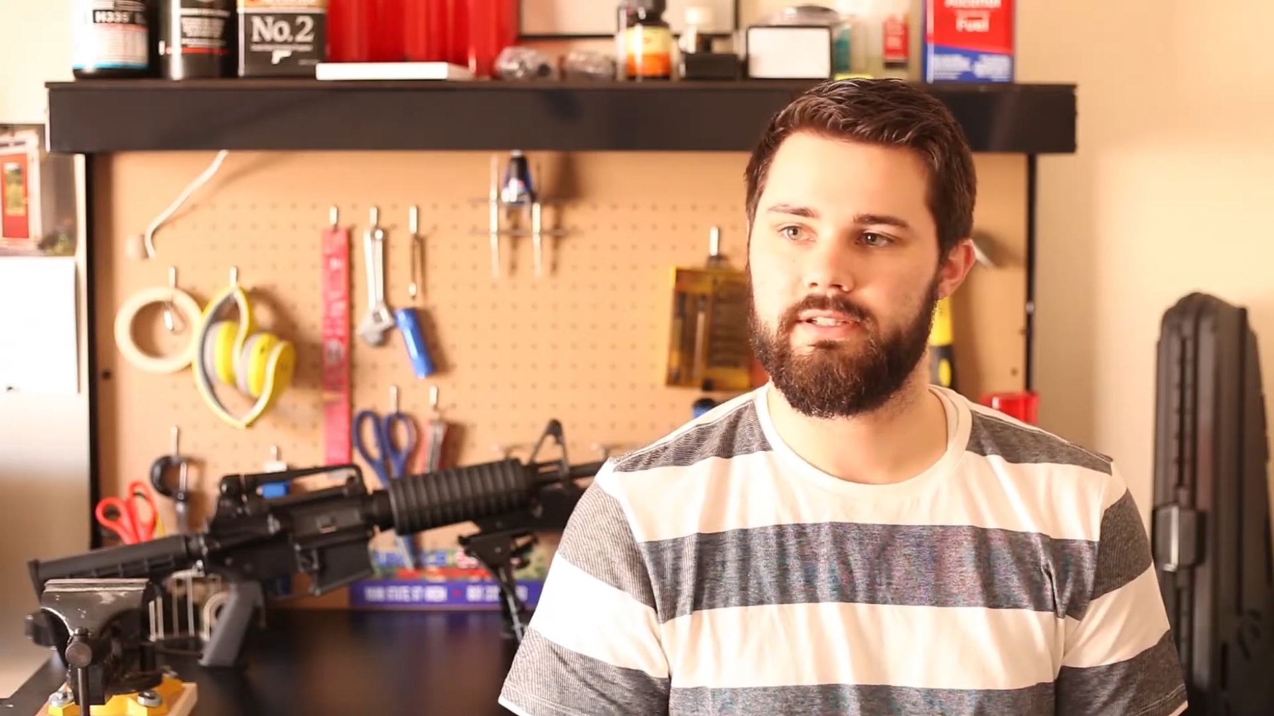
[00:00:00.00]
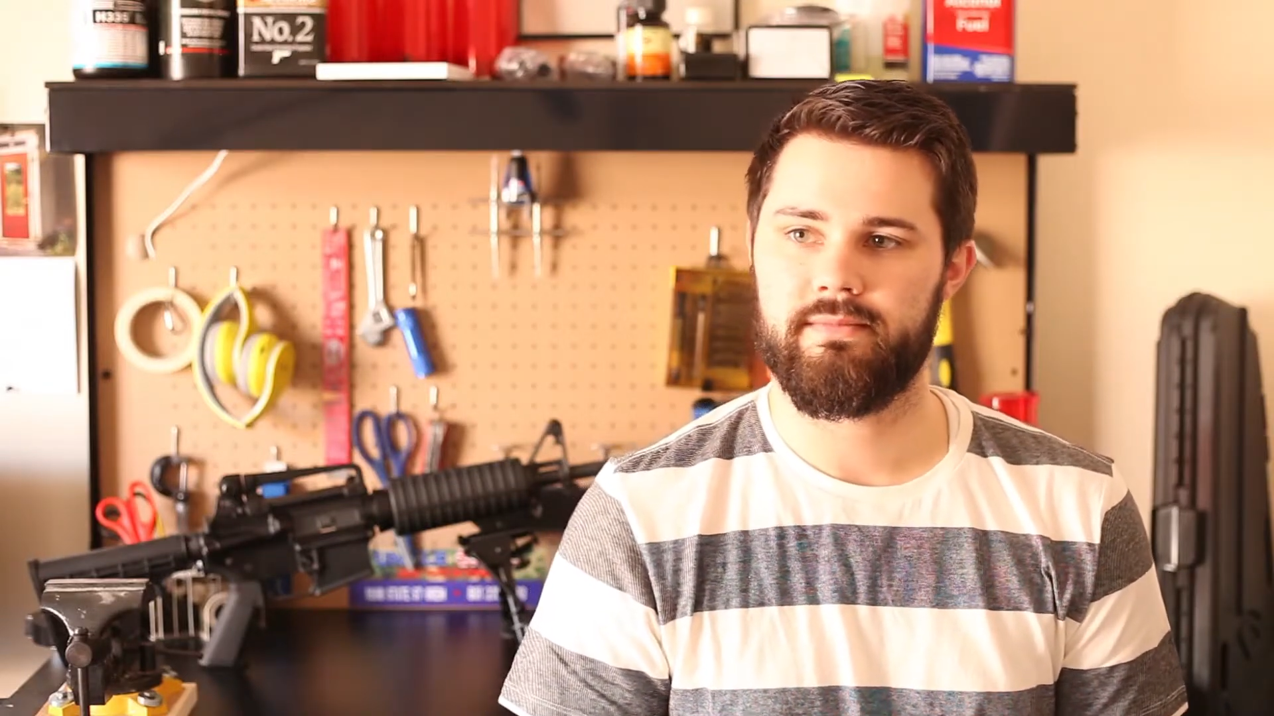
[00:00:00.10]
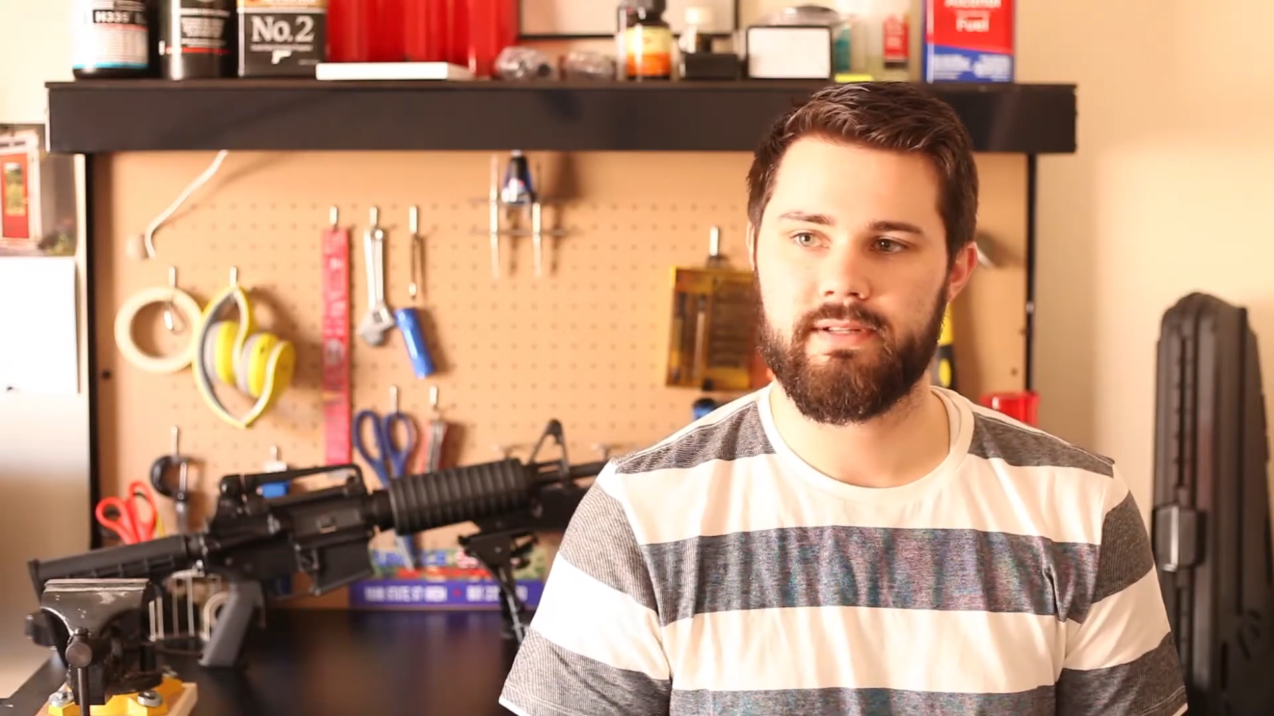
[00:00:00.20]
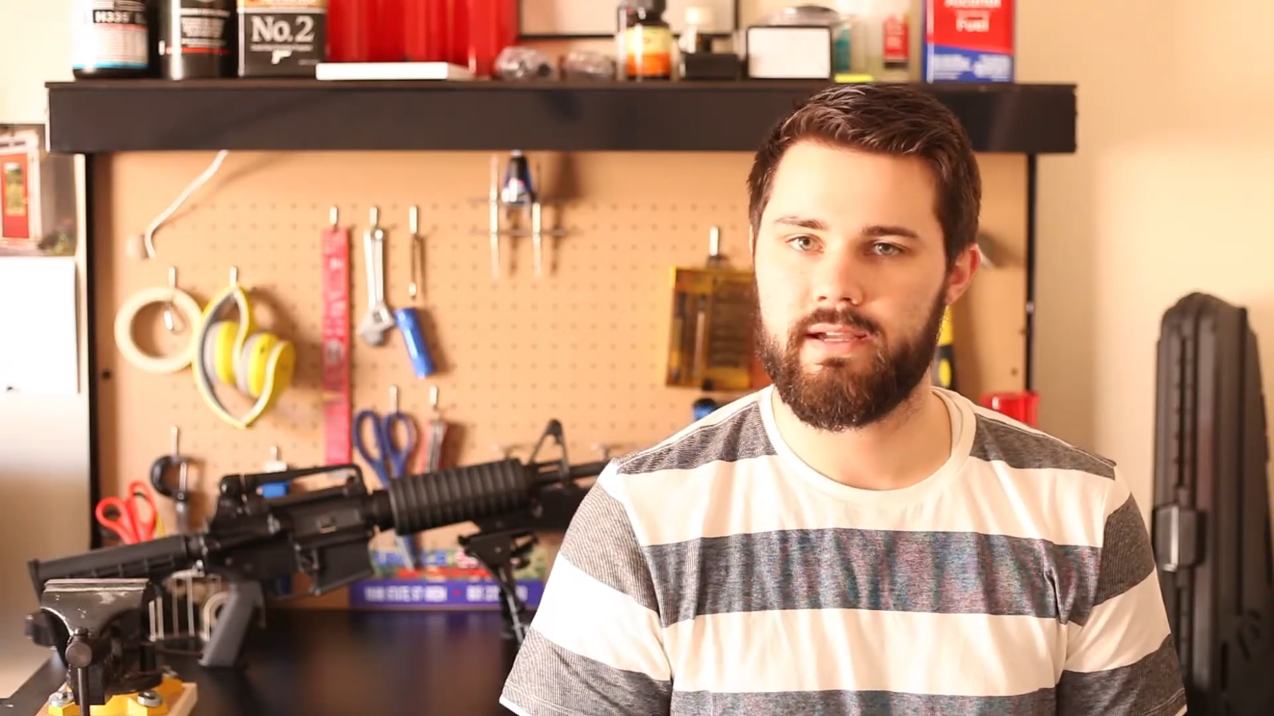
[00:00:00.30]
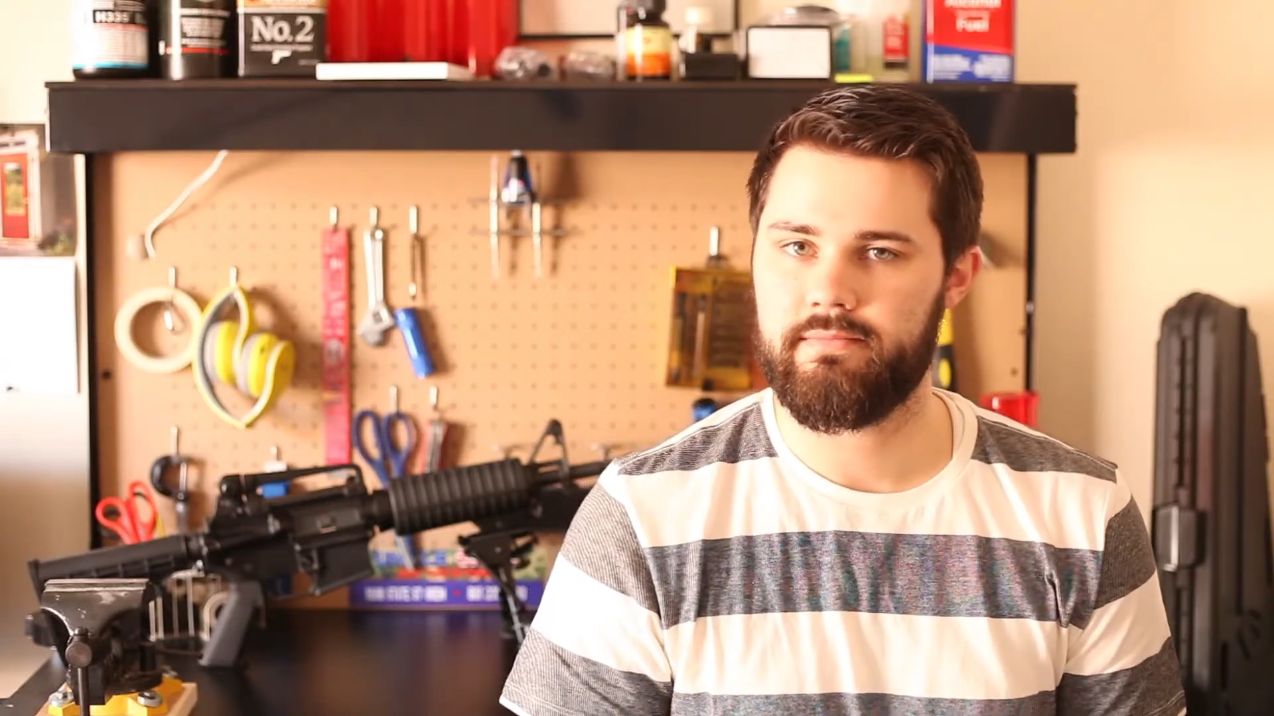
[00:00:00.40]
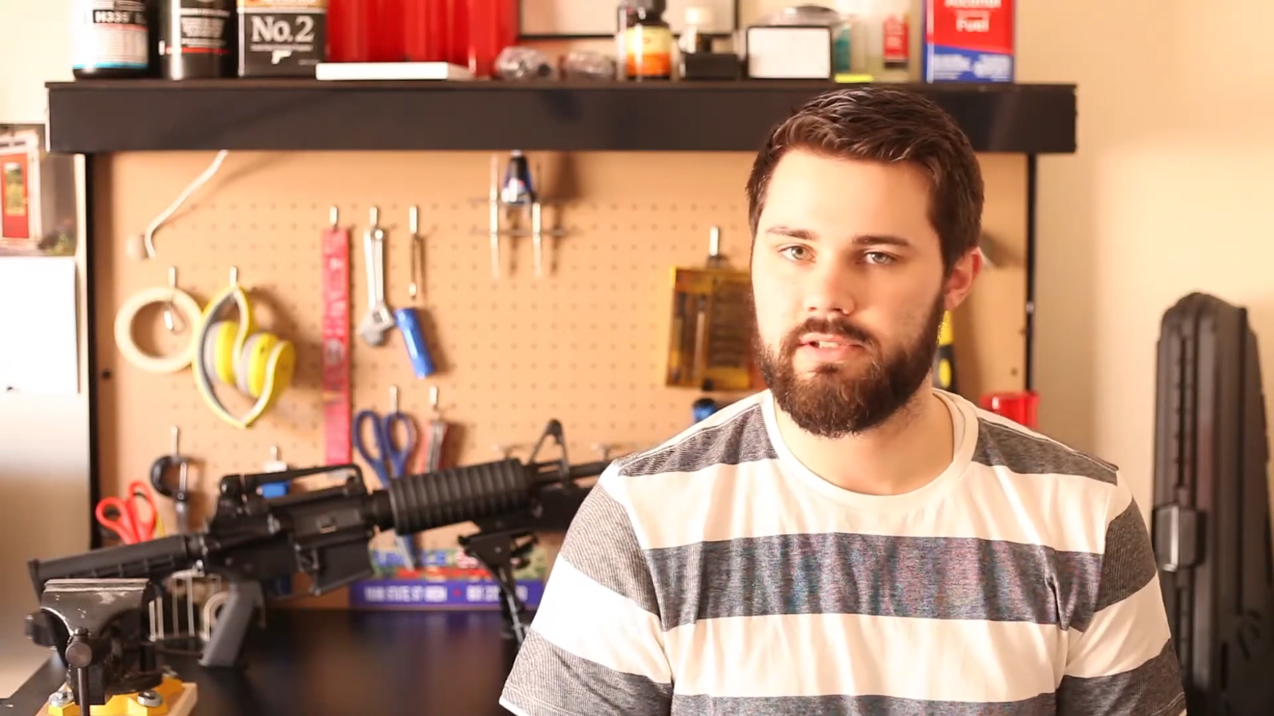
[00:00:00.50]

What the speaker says: sometime